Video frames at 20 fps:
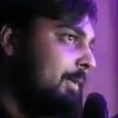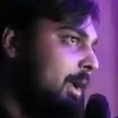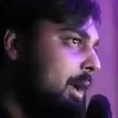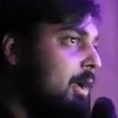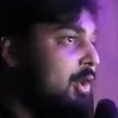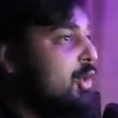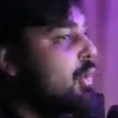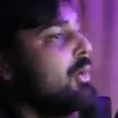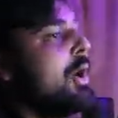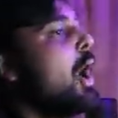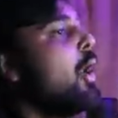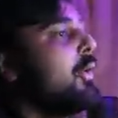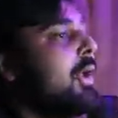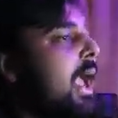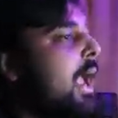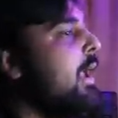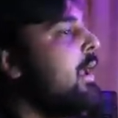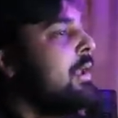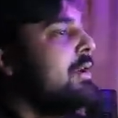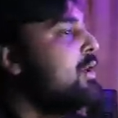You
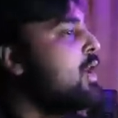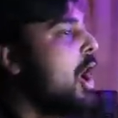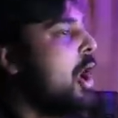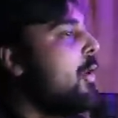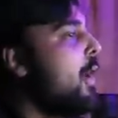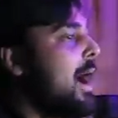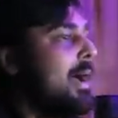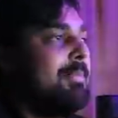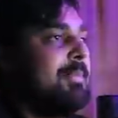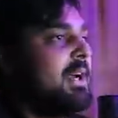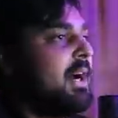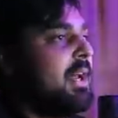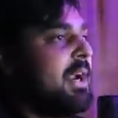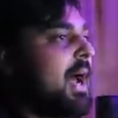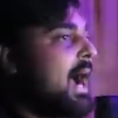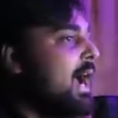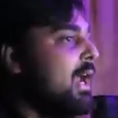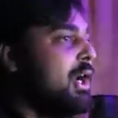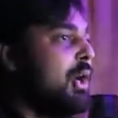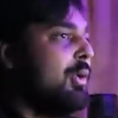okay? No, I'm done.
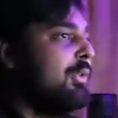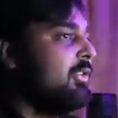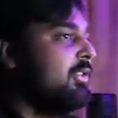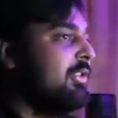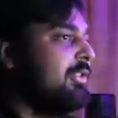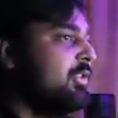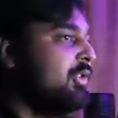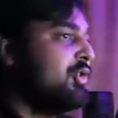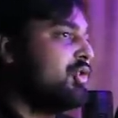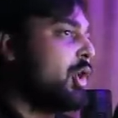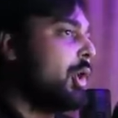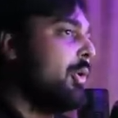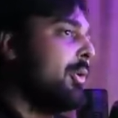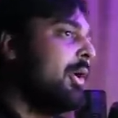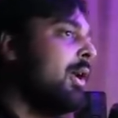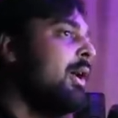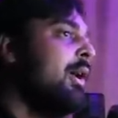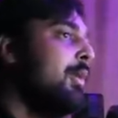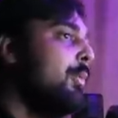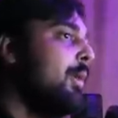I know this is a joke.
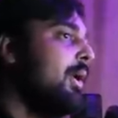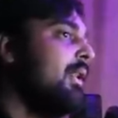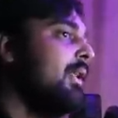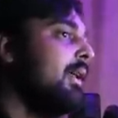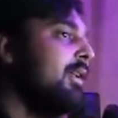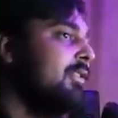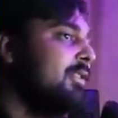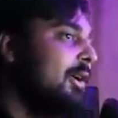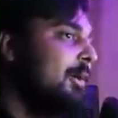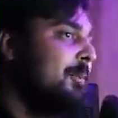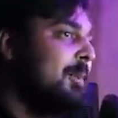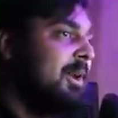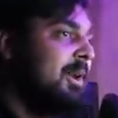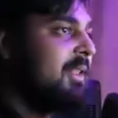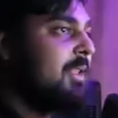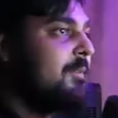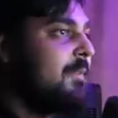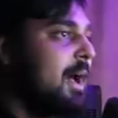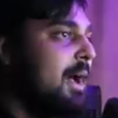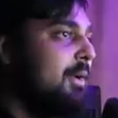When they start
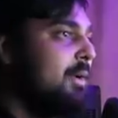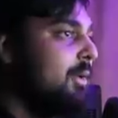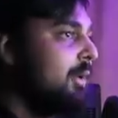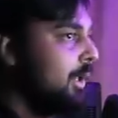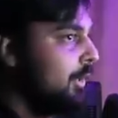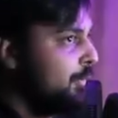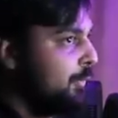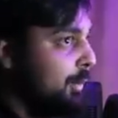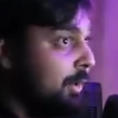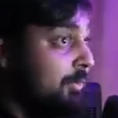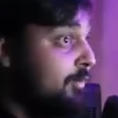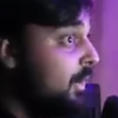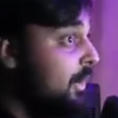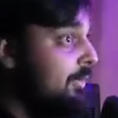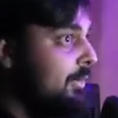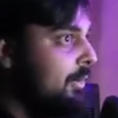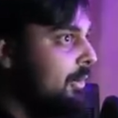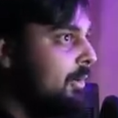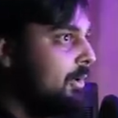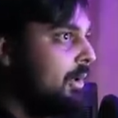the value like
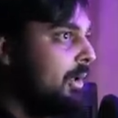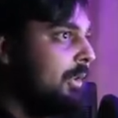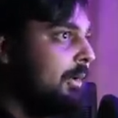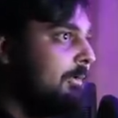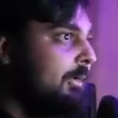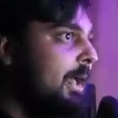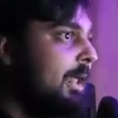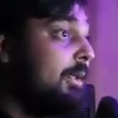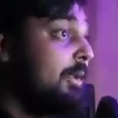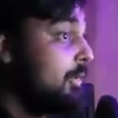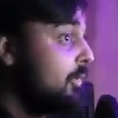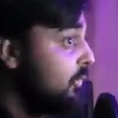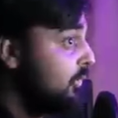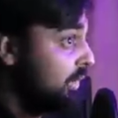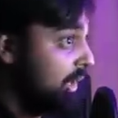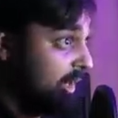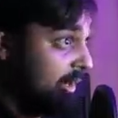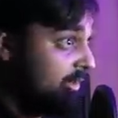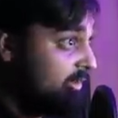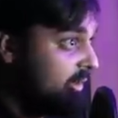$3,500 value,
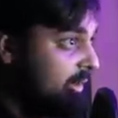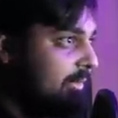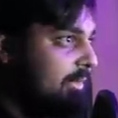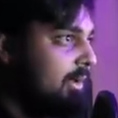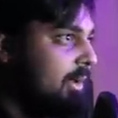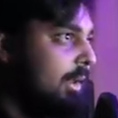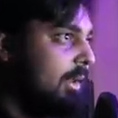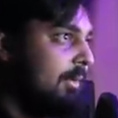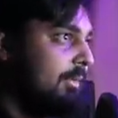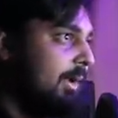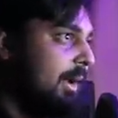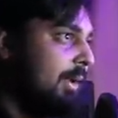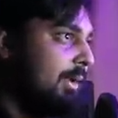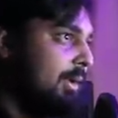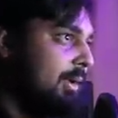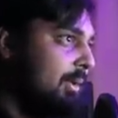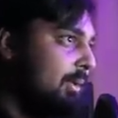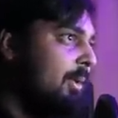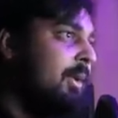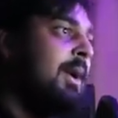$97
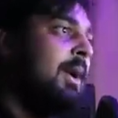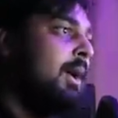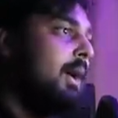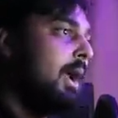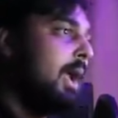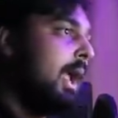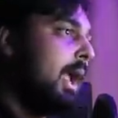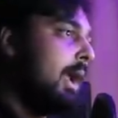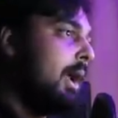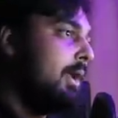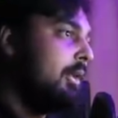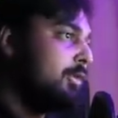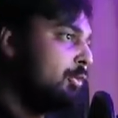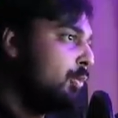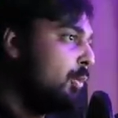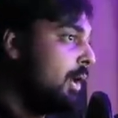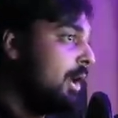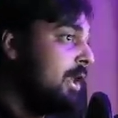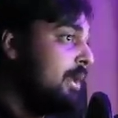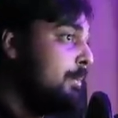value, eh,
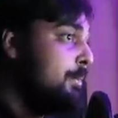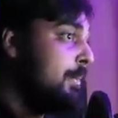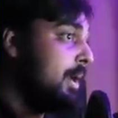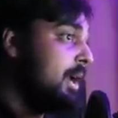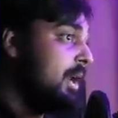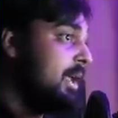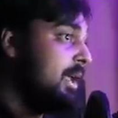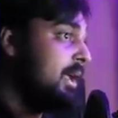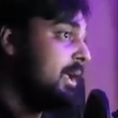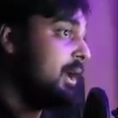20 money